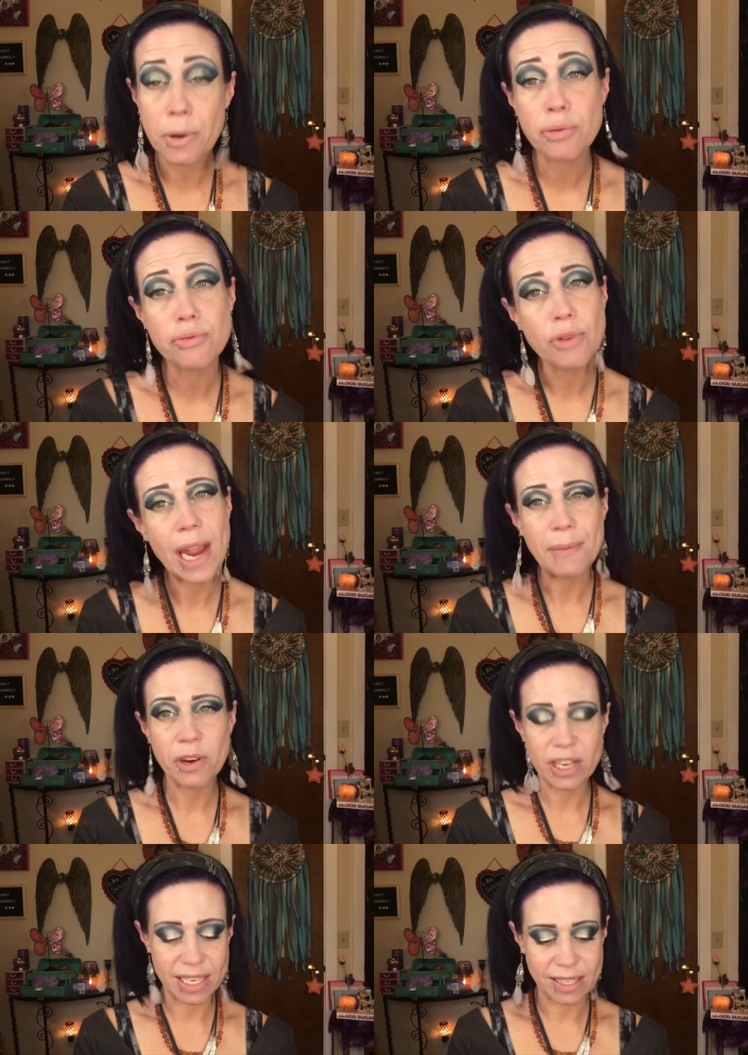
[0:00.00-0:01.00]

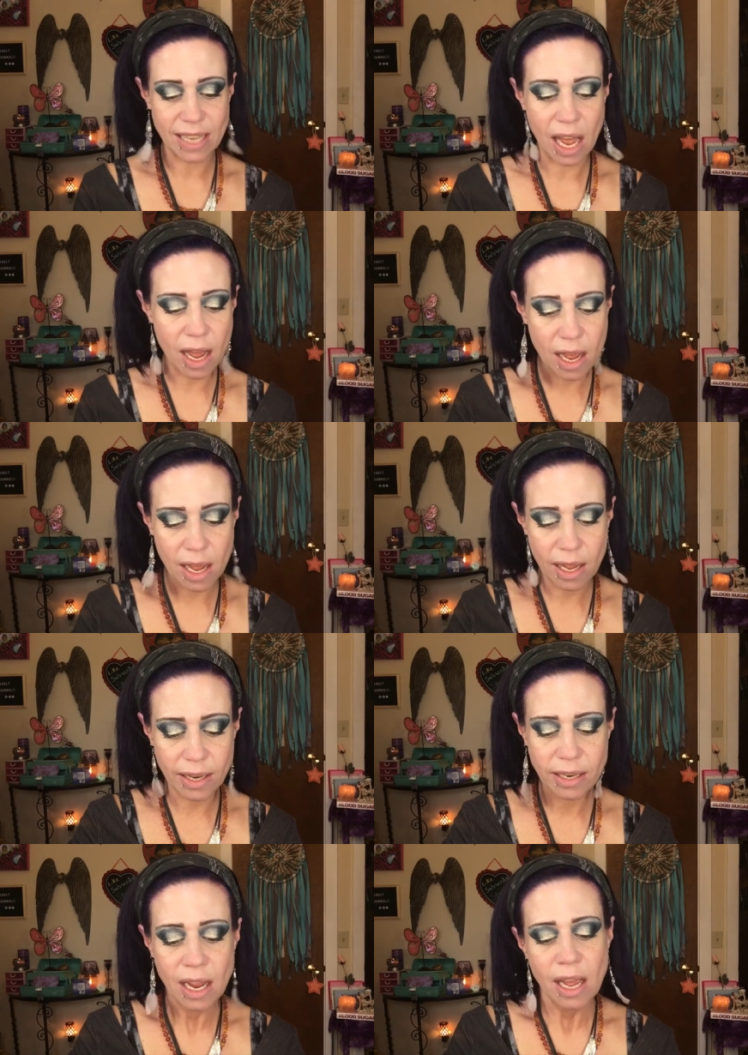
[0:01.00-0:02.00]
primer is
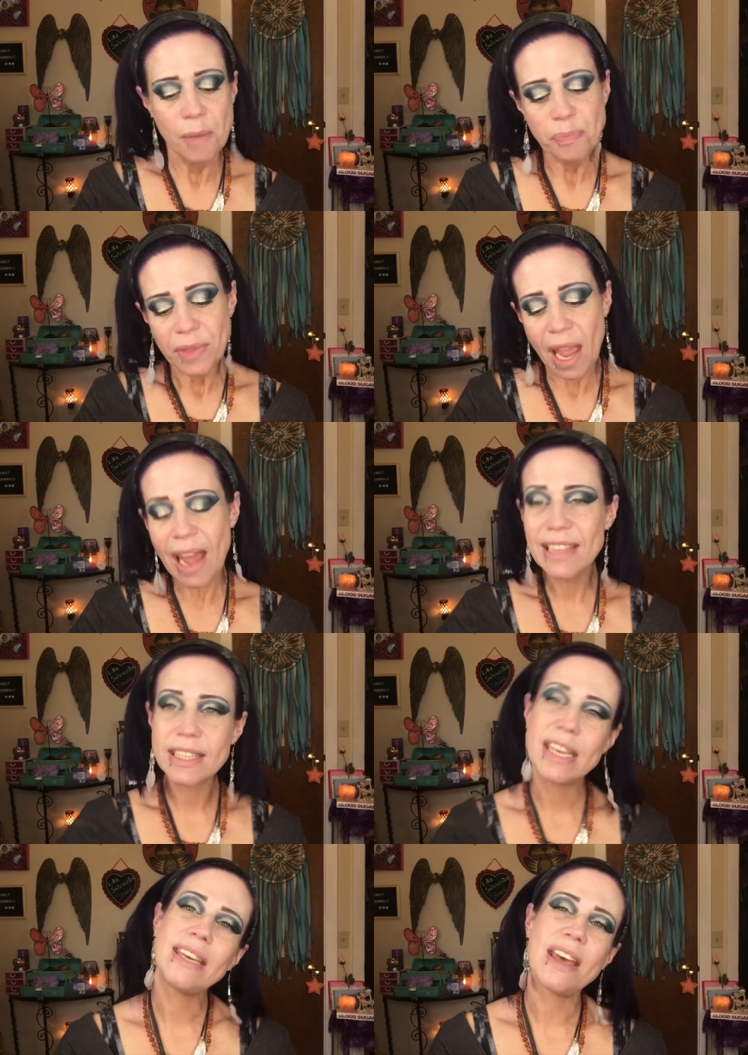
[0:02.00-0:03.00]
on. I
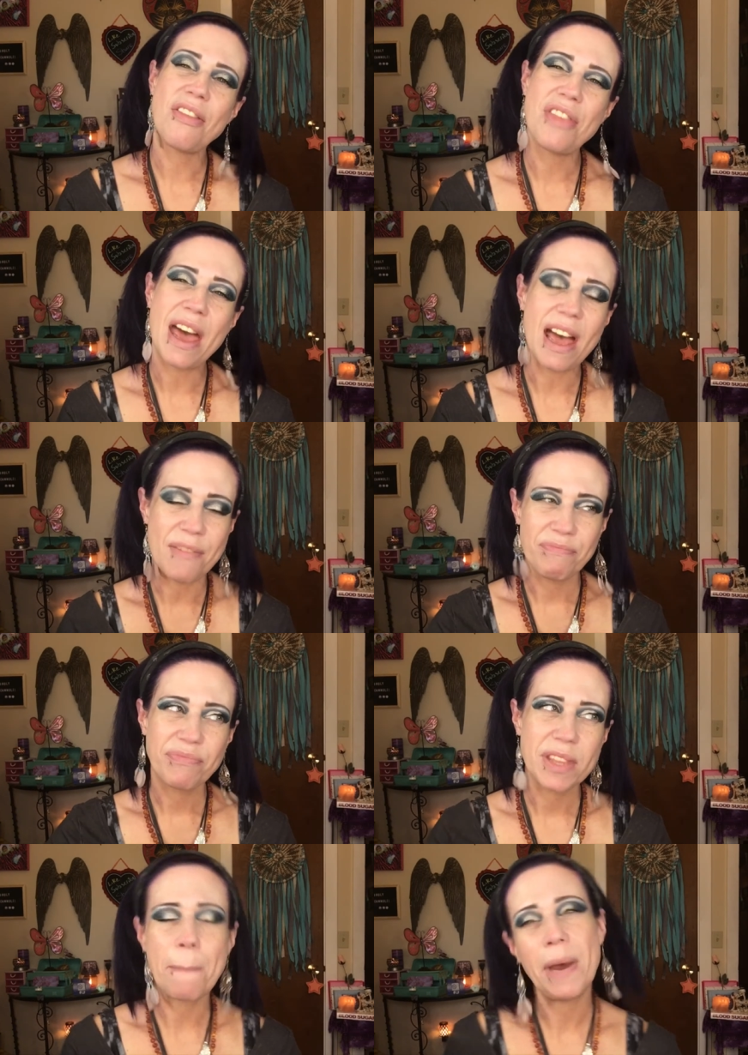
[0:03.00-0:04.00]
think that
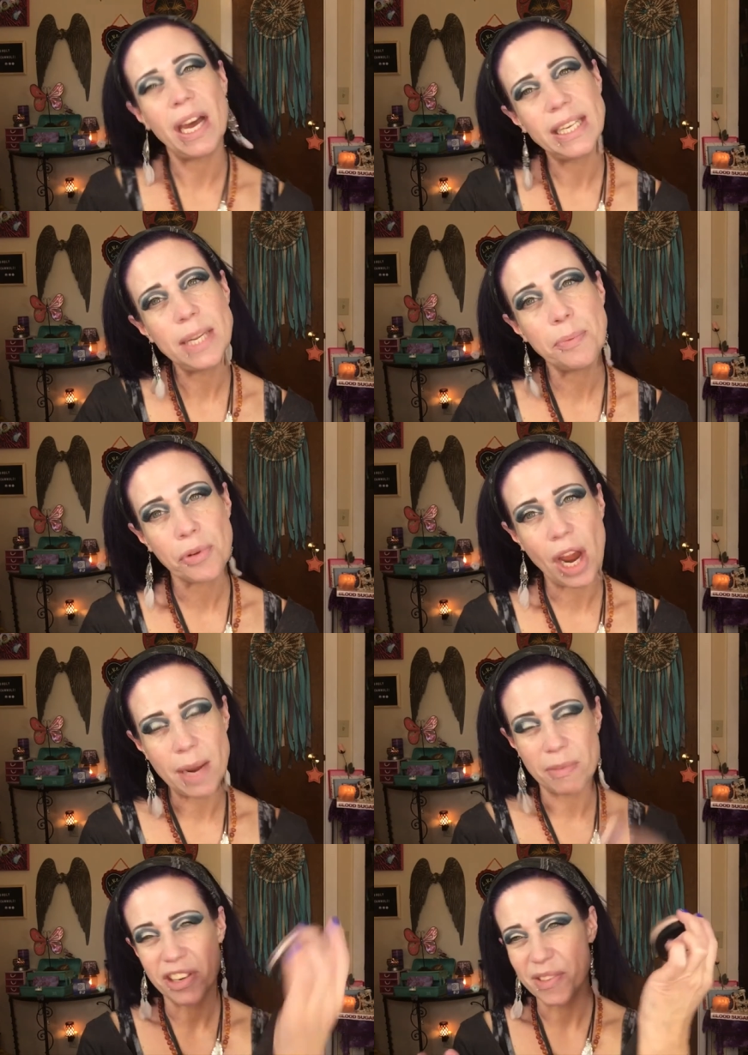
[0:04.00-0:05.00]
the putty
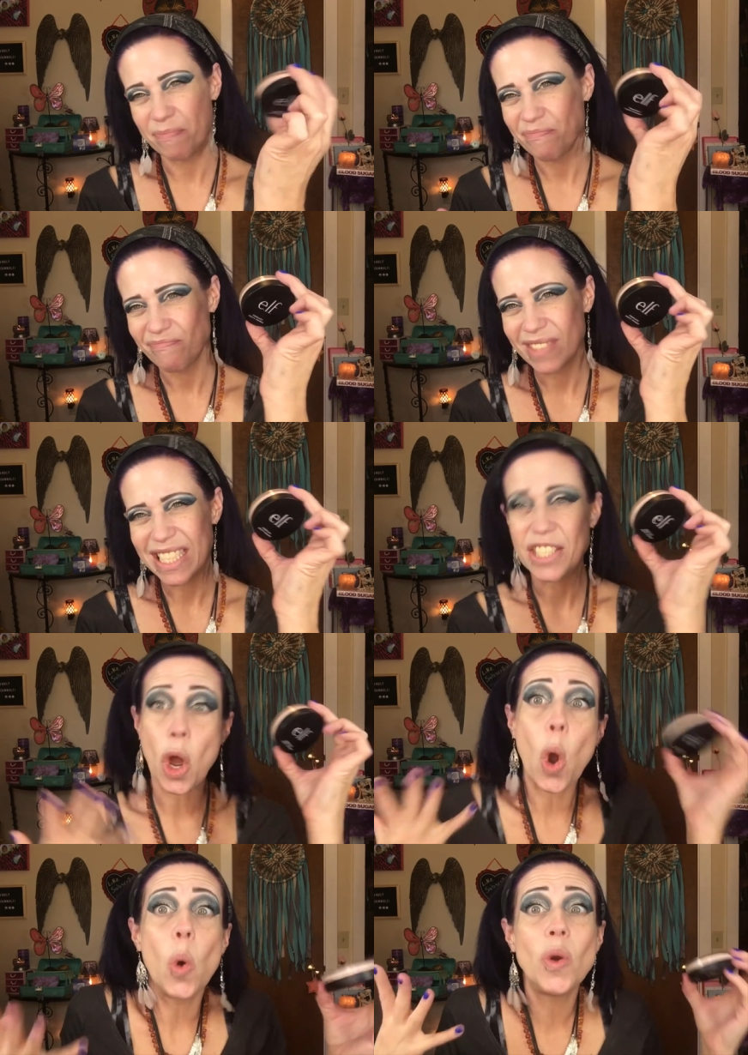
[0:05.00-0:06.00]
primer is
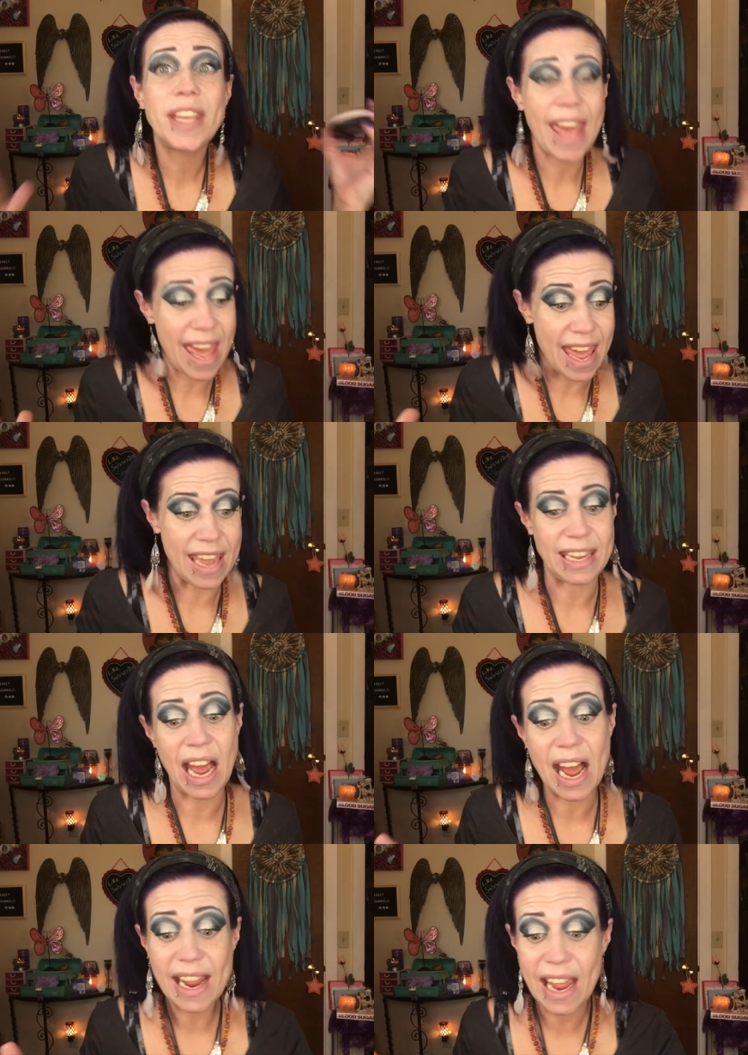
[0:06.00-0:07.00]
okay.
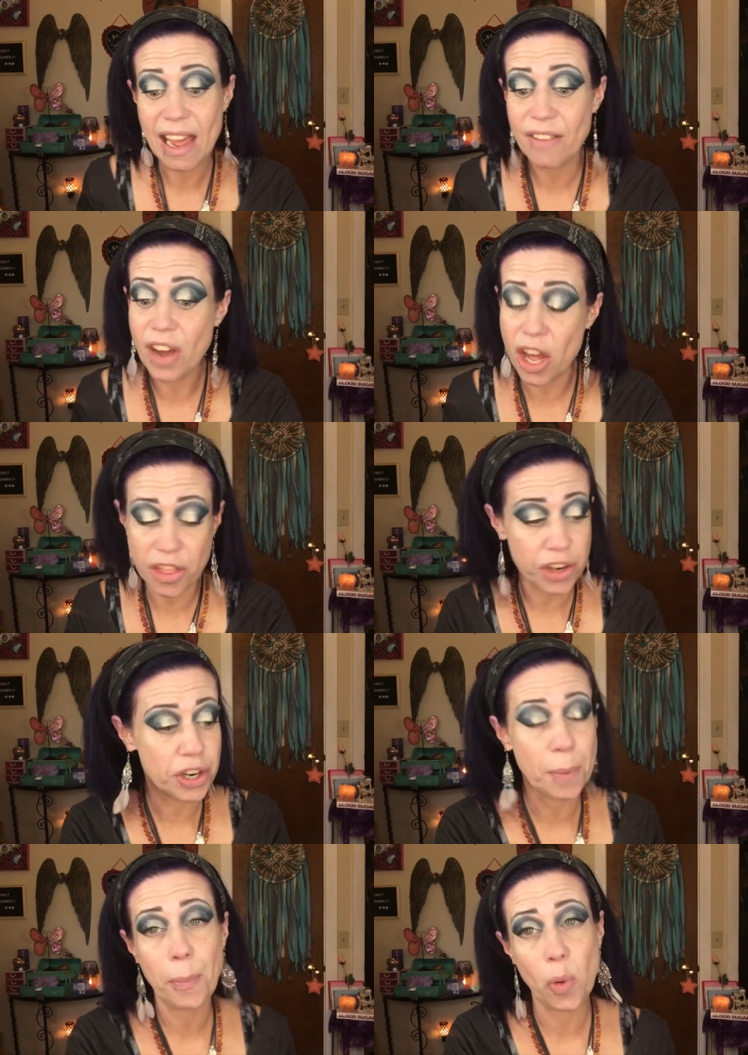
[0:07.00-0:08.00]
I have
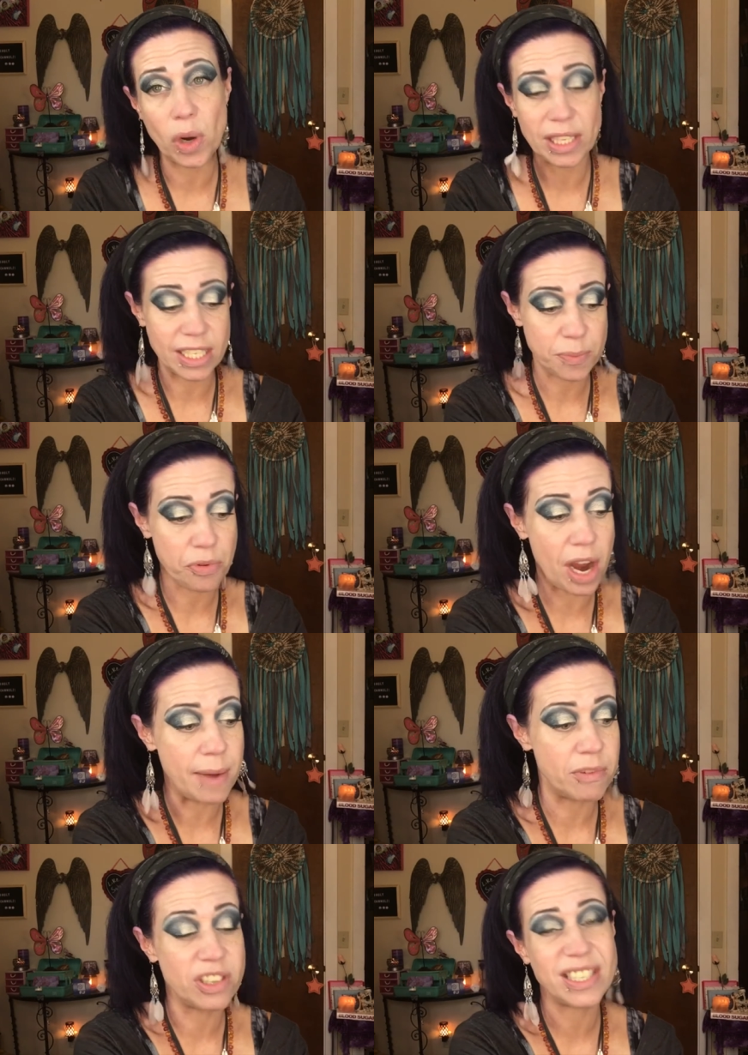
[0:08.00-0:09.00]
other poreless
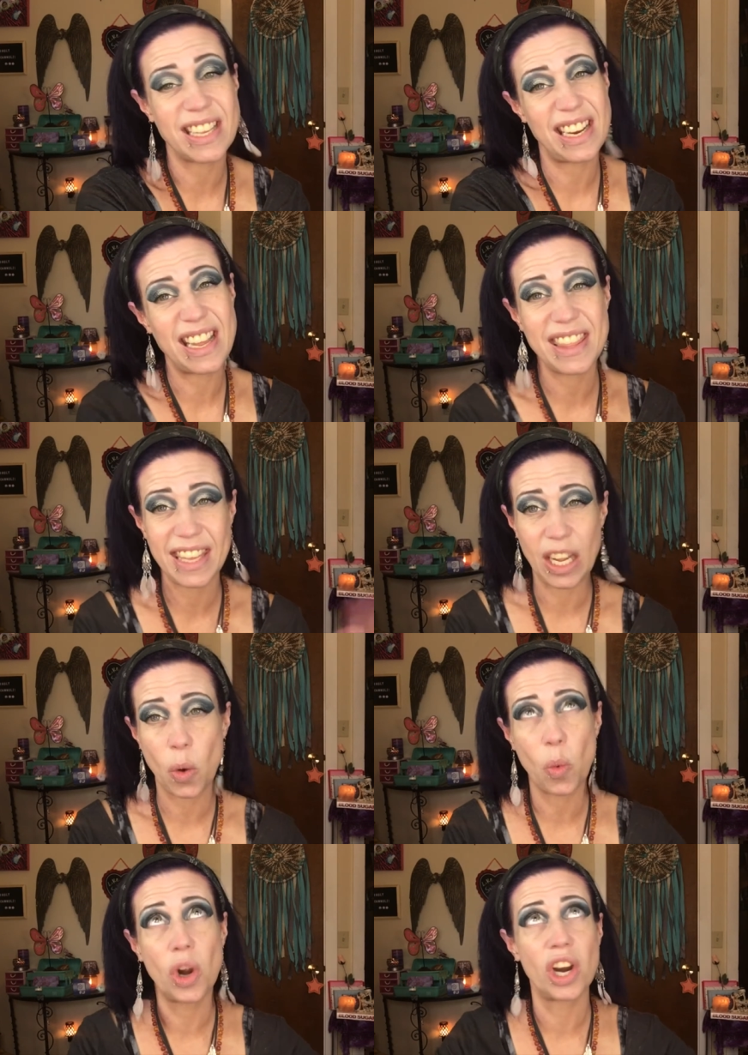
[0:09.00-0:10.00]
primers that I
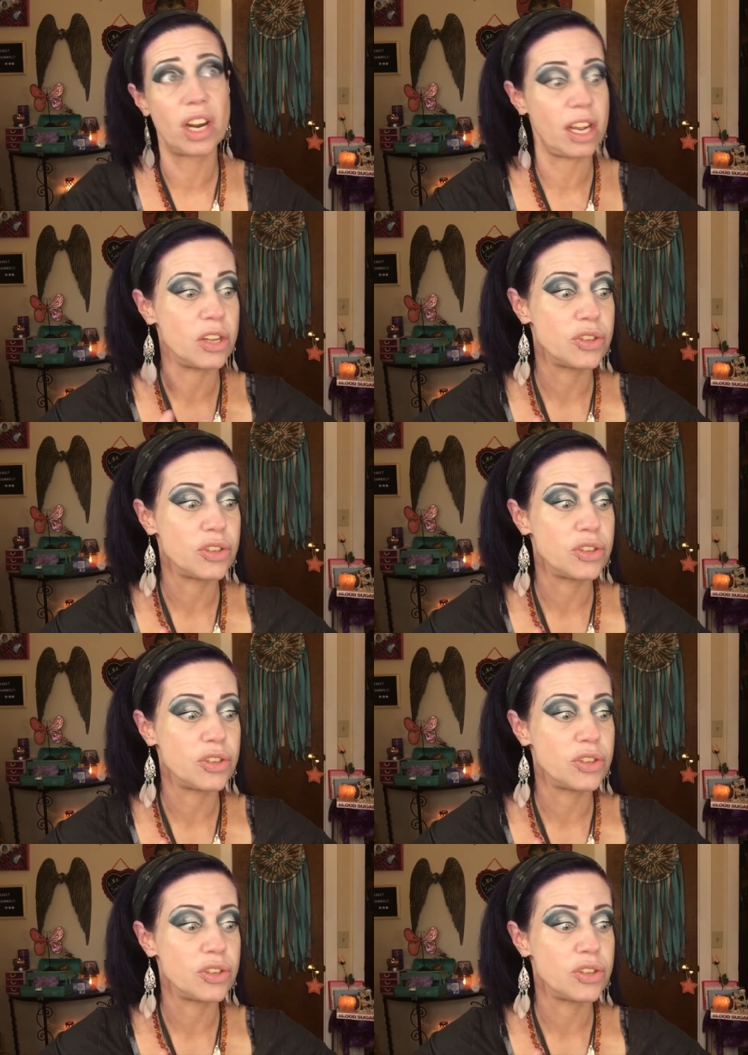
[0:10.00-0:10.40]
think work